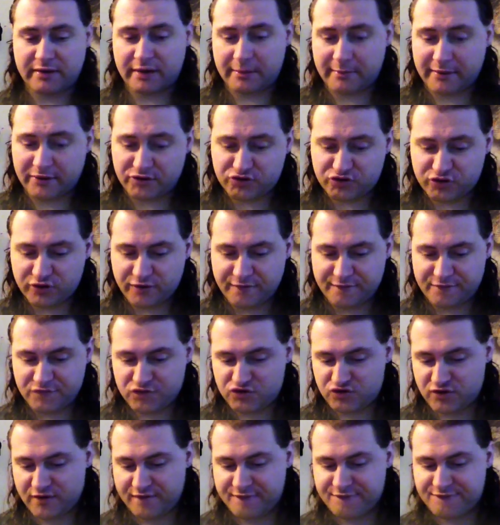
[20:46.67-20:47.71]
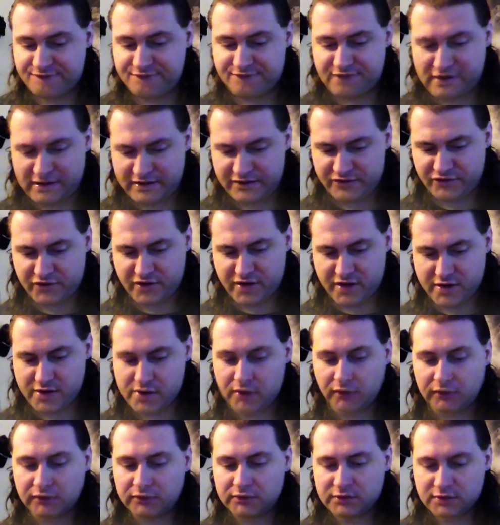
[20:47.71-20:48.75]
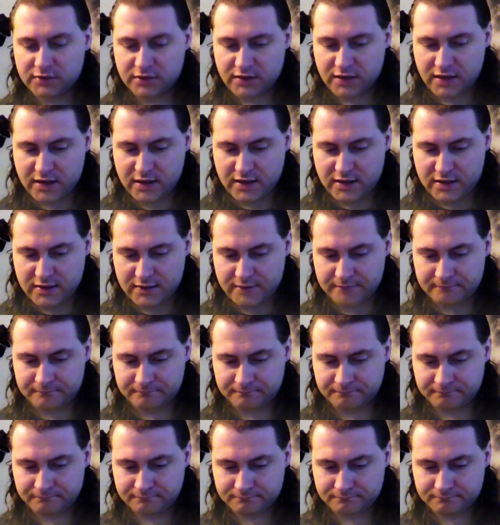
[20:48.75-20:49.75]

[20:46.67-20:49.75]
and I'm actually gonna try and find it. Um,